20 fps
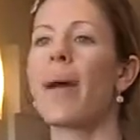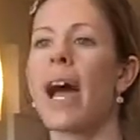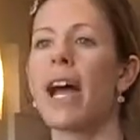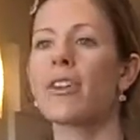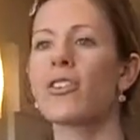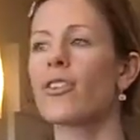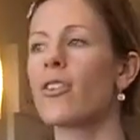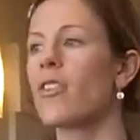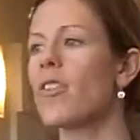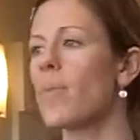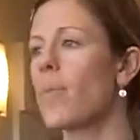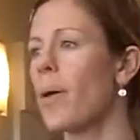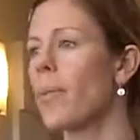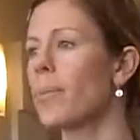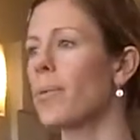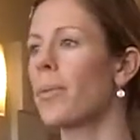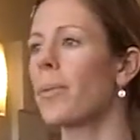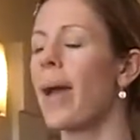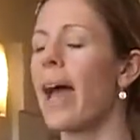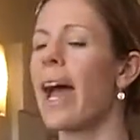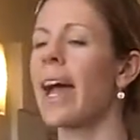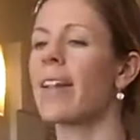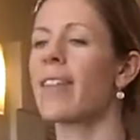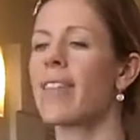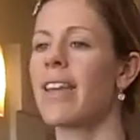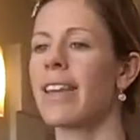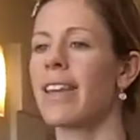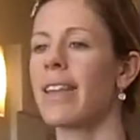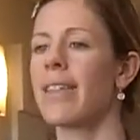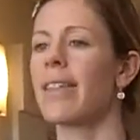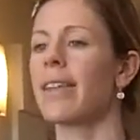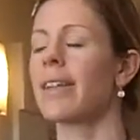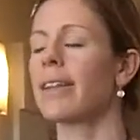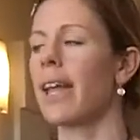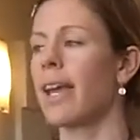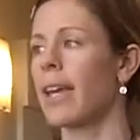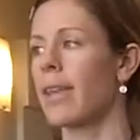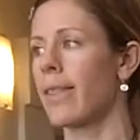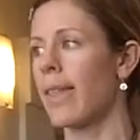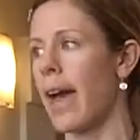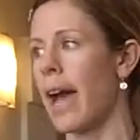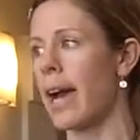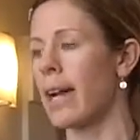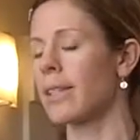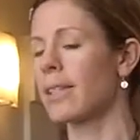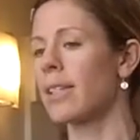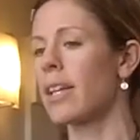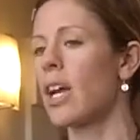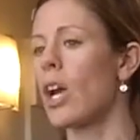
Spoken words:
mattress, bumper pads, anything like that.